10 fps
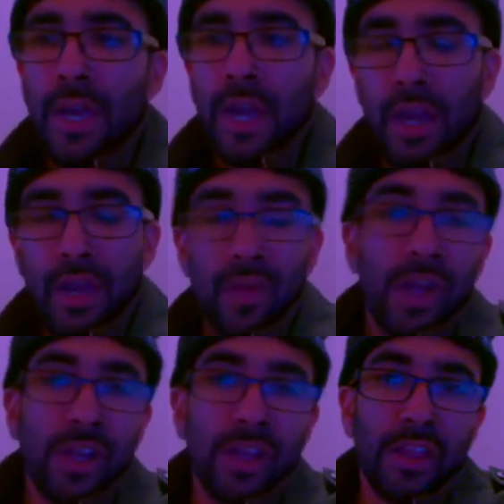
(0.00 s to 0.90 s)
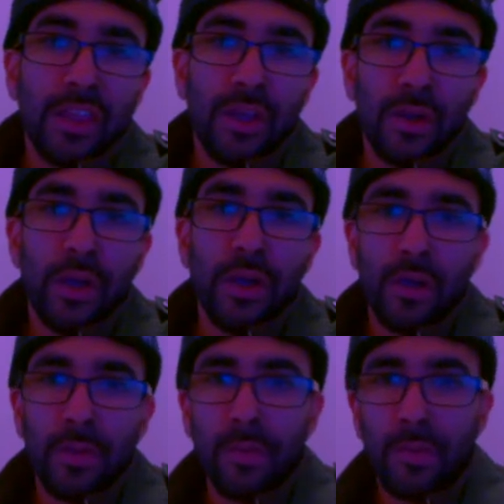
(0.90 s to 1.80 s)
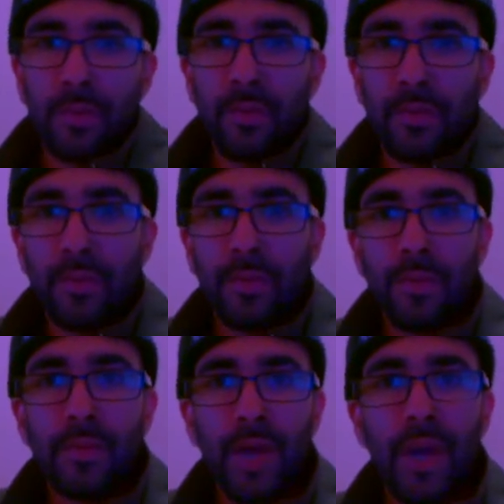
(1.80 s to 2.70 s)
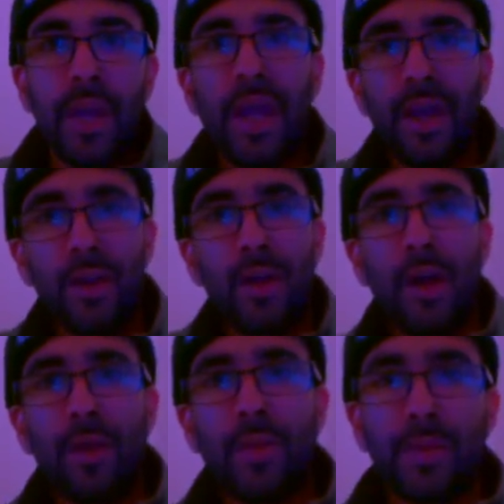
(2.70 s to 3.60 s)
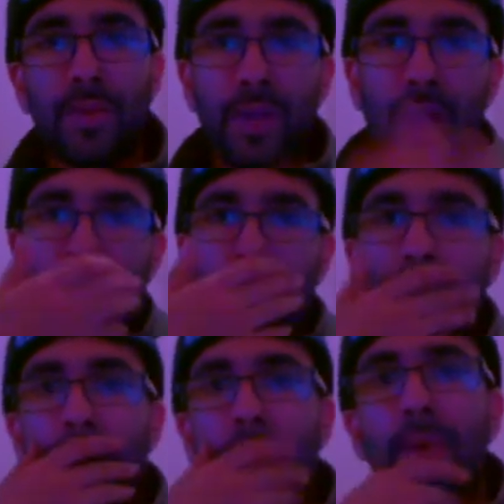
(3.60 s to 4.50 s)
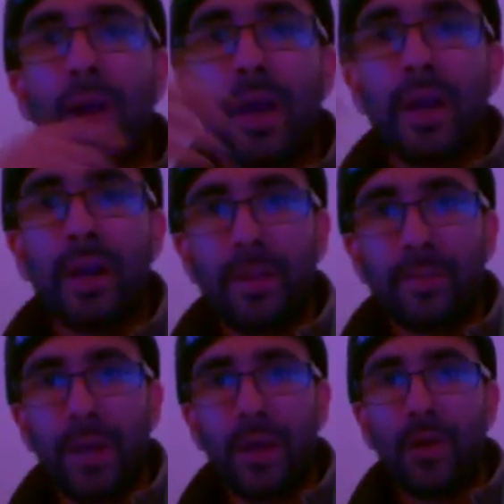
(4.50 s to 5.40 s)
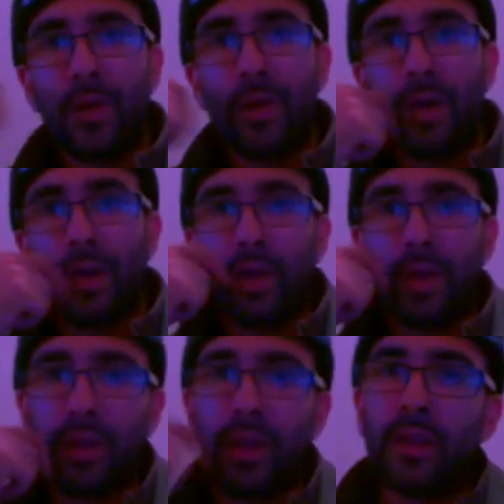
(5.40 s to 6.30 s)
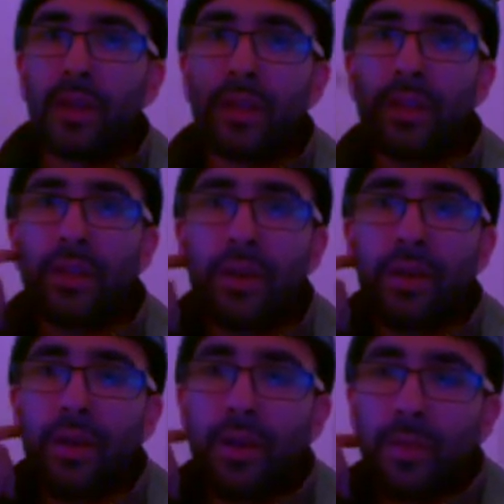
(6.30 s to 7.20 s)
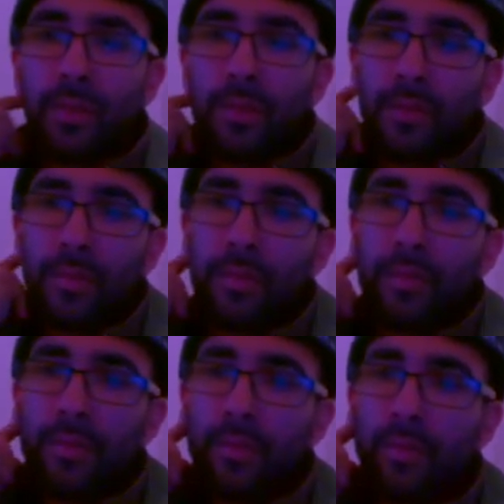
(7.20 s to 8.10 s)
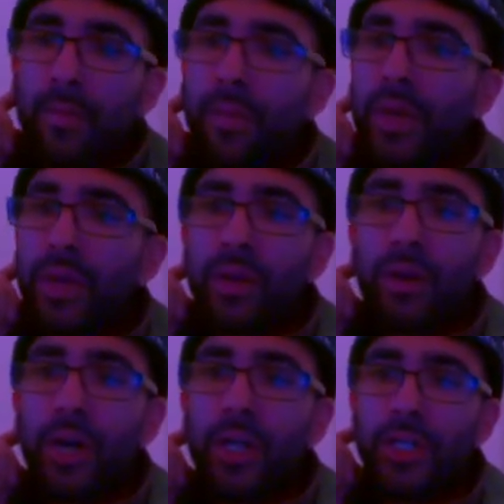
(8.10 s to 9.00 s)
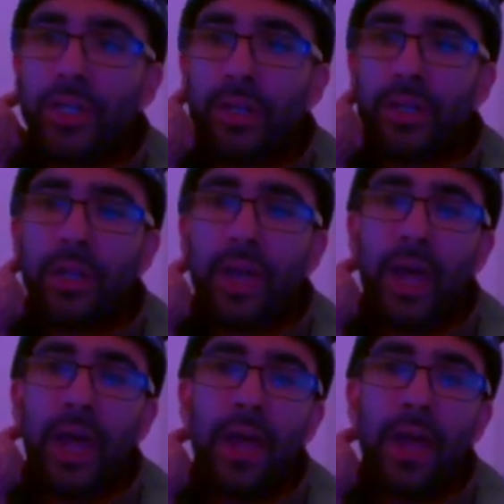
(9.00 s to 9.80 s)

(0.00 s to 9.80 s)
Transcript: Anyways, Ethereum, again, a lot of people get caught up. Alright, it's Bitcoin and then it's Ethereum. But it's not just that.